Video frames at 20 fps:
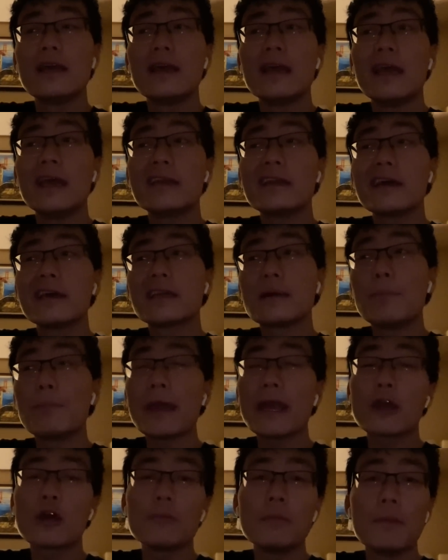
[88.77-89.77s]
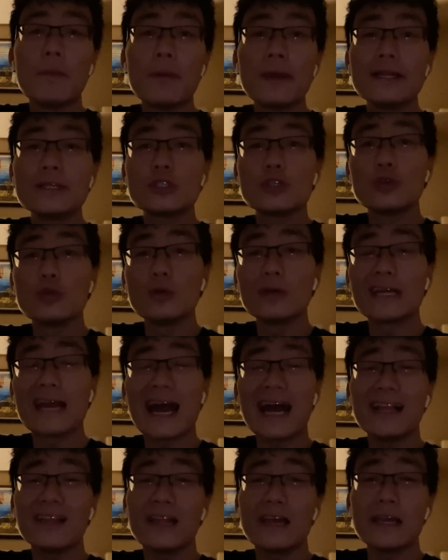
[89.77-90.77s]
and I compare him a bit to a
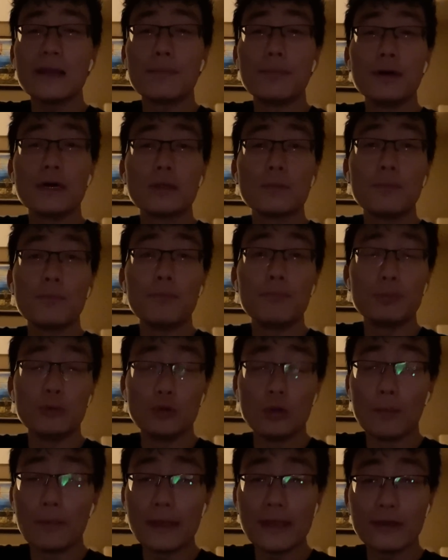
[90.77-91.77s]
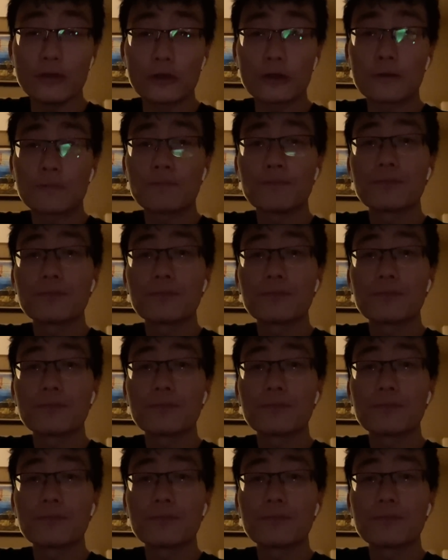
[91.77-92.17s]
guy like Budda Baker,